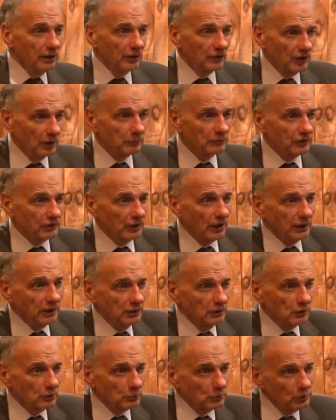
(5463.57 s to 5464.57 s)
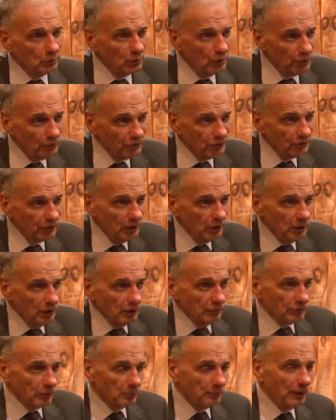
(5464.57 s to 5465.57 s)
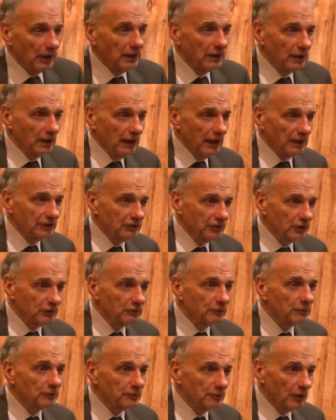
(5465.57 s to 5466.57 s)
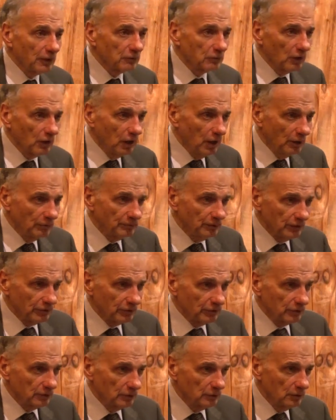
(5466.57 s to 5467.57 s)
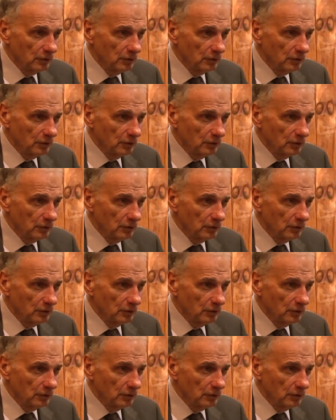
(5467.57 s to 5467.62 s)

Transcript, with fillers: them setting the rules for ballot access for federal office.